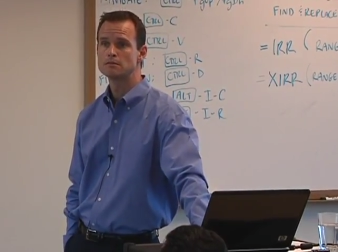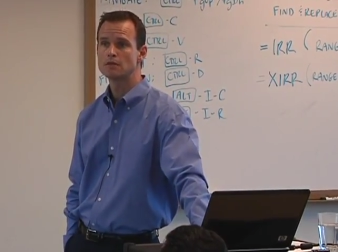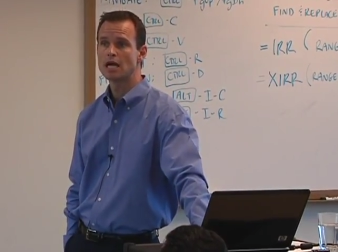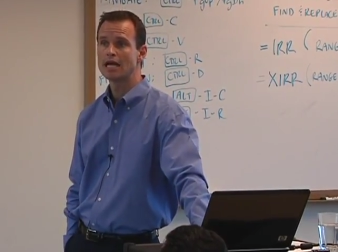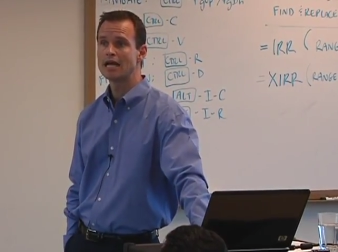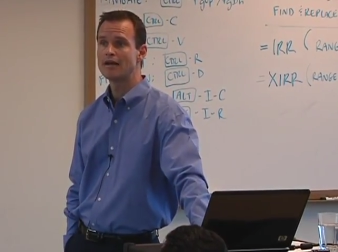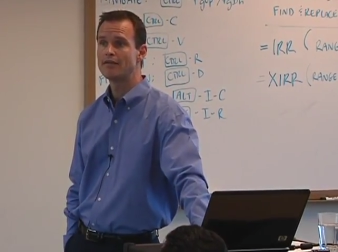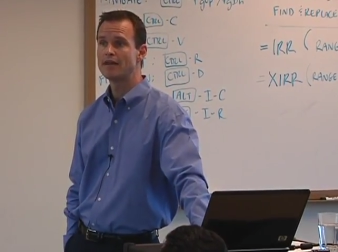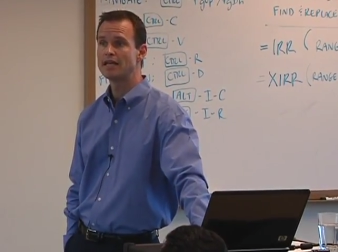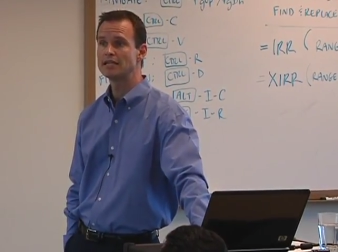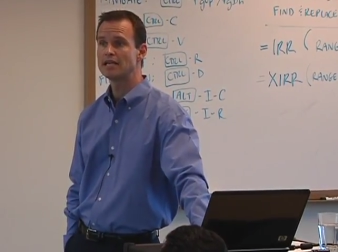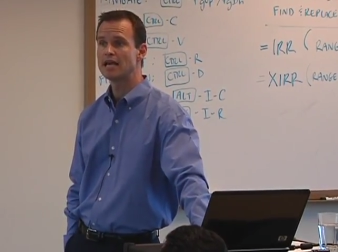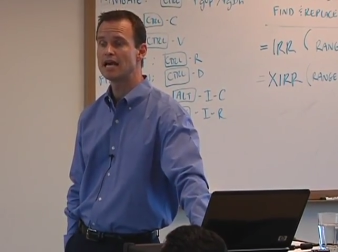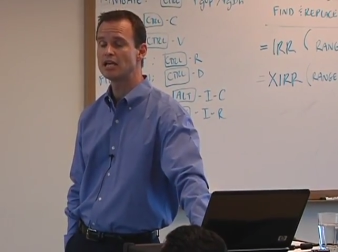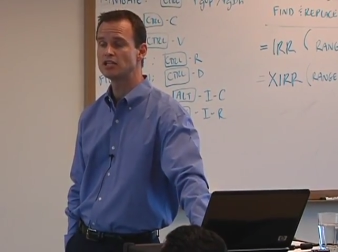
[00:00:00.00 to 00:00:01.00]
I got that
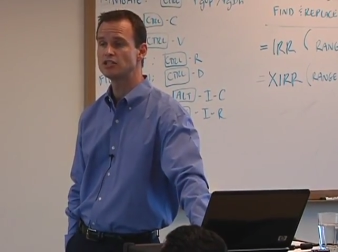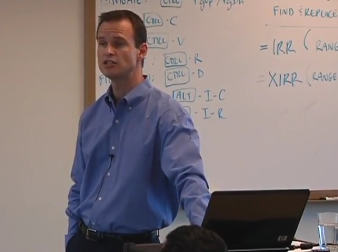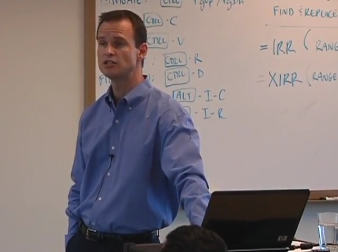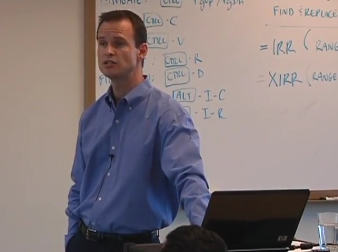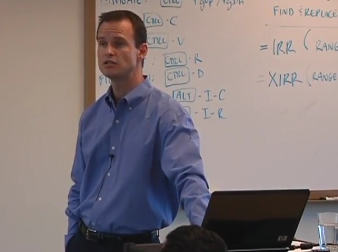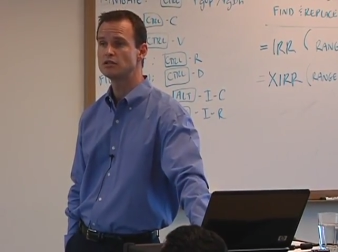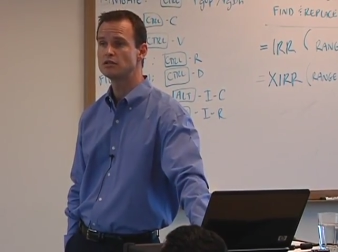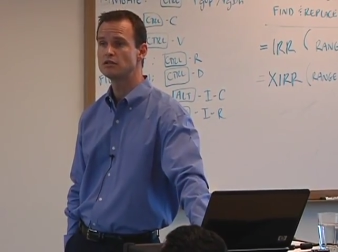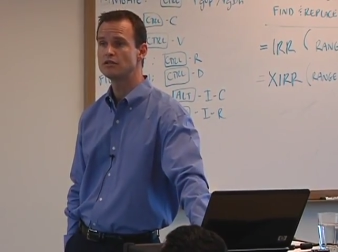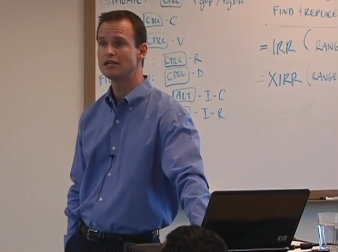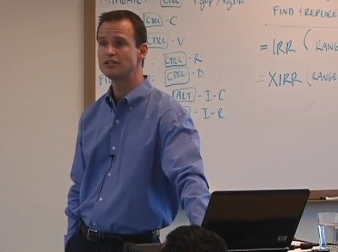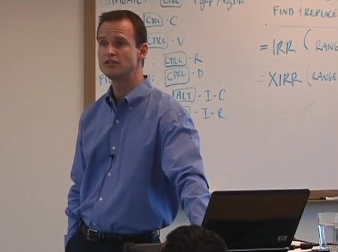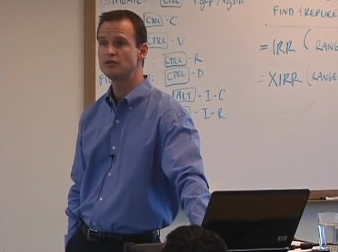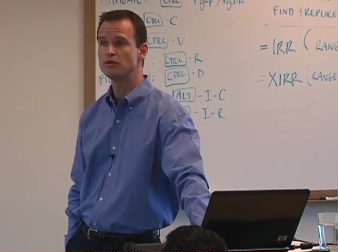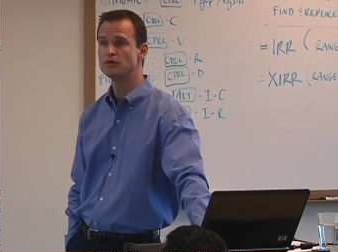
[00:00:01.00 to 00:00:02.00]
cash,
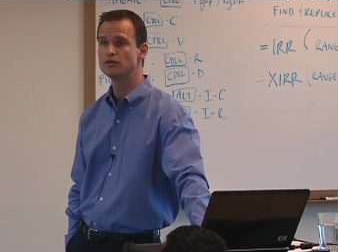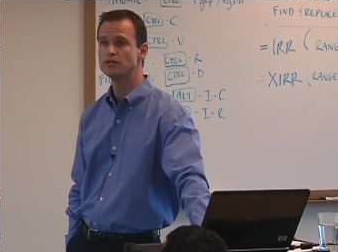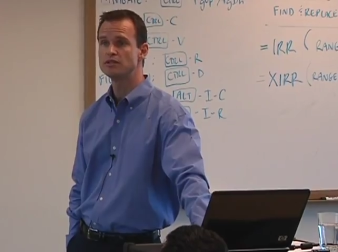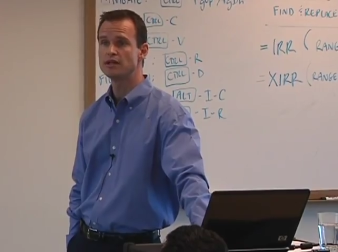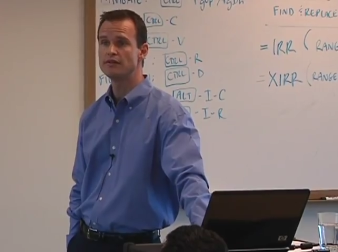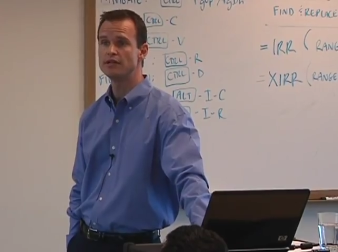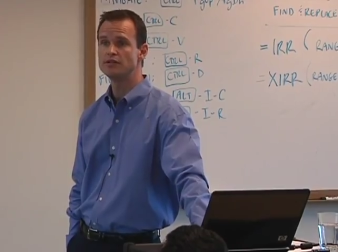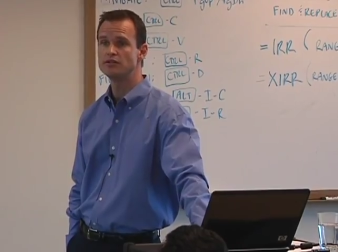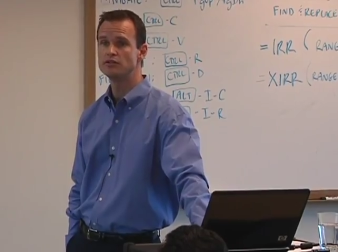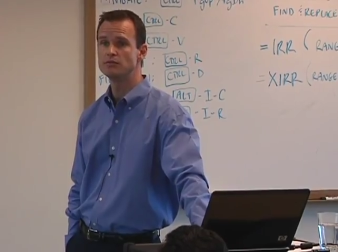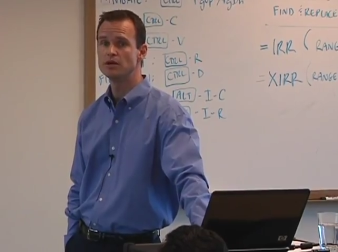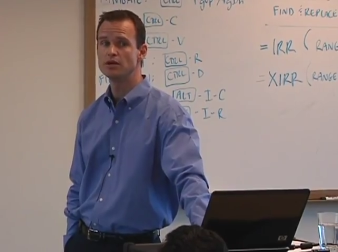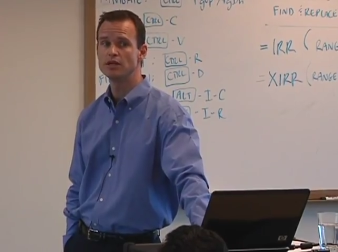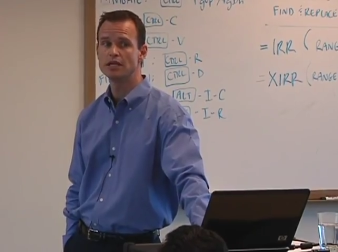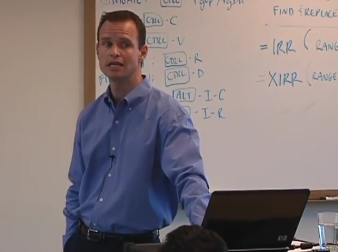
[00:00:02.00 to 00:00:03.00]
that 272
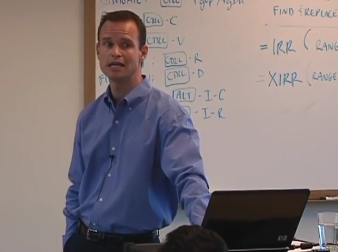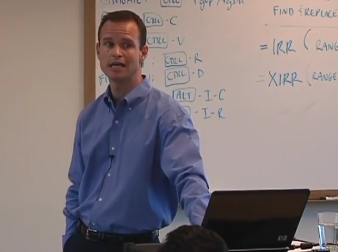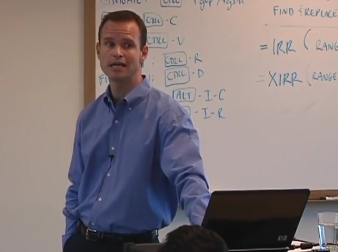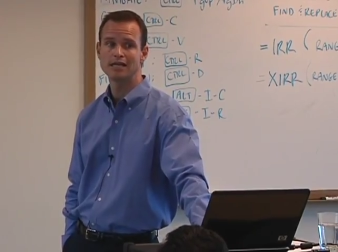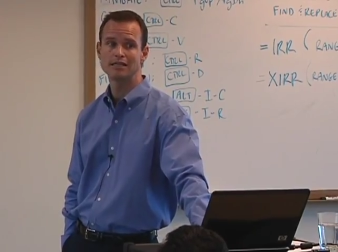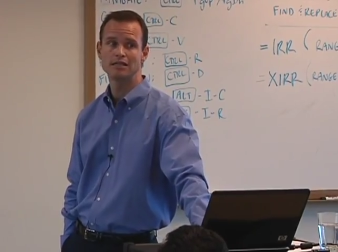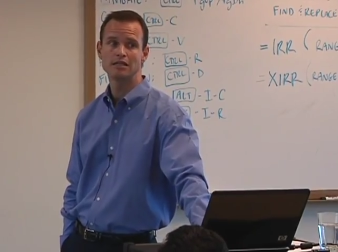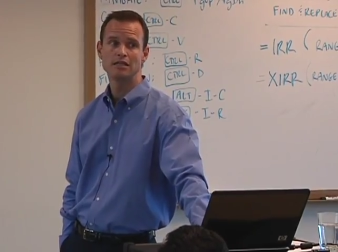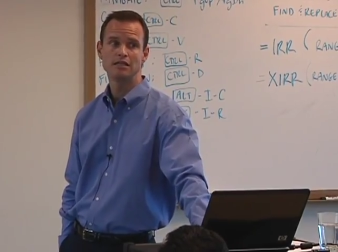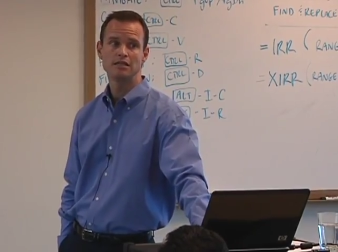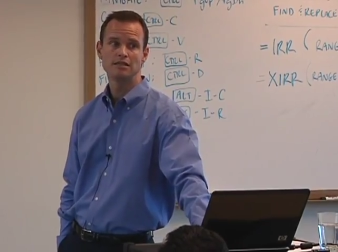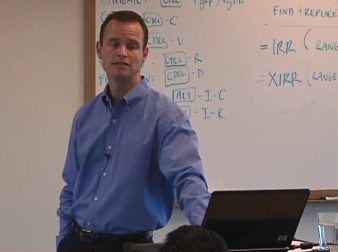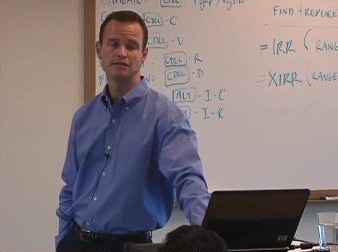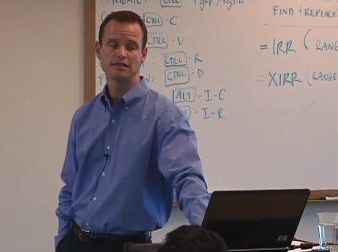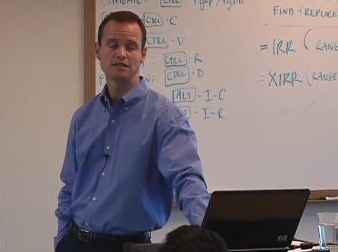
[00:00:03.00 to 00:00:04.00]
million, I got it
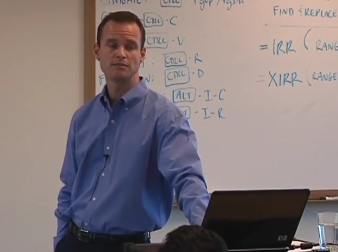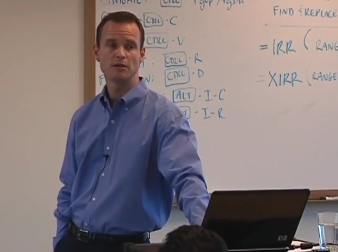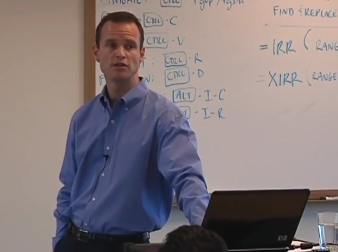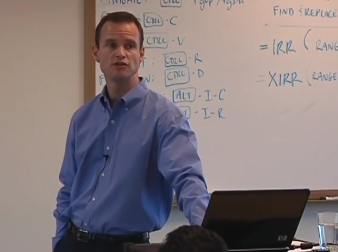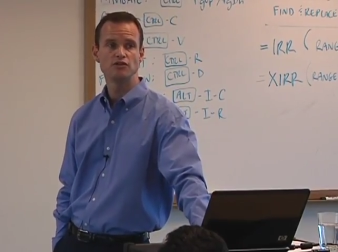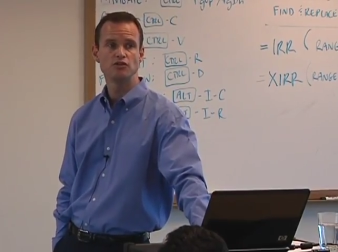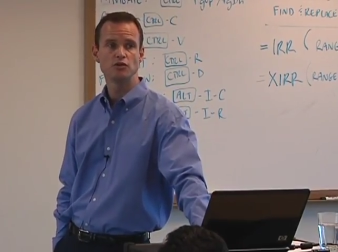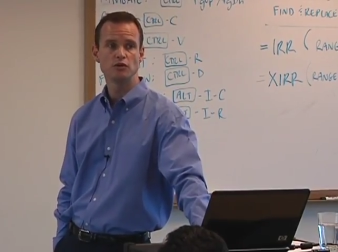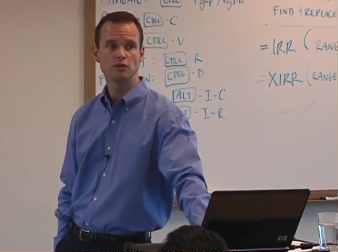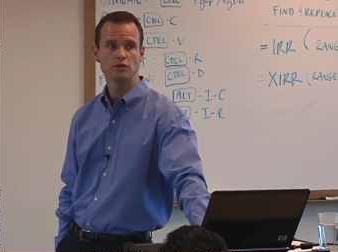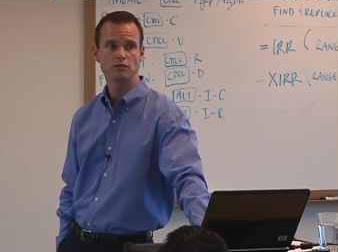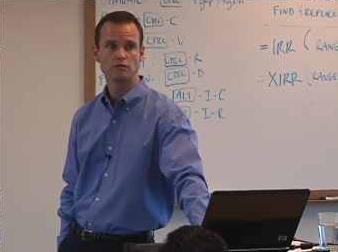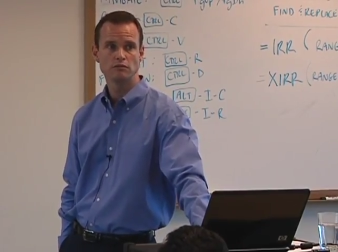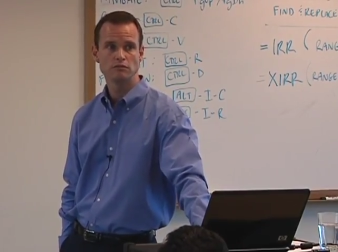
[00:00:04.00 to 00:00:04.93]
six months sooner.